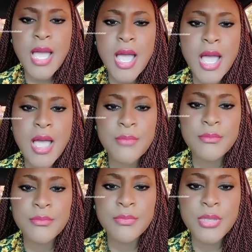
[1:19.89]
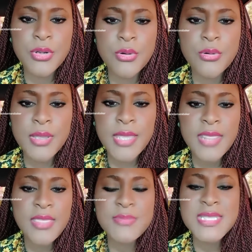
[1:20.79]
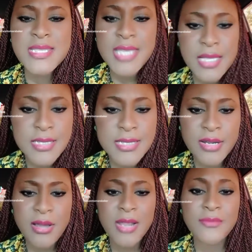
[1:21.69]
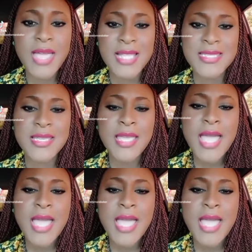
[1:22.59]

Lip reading: you know, get them skilled and all of that.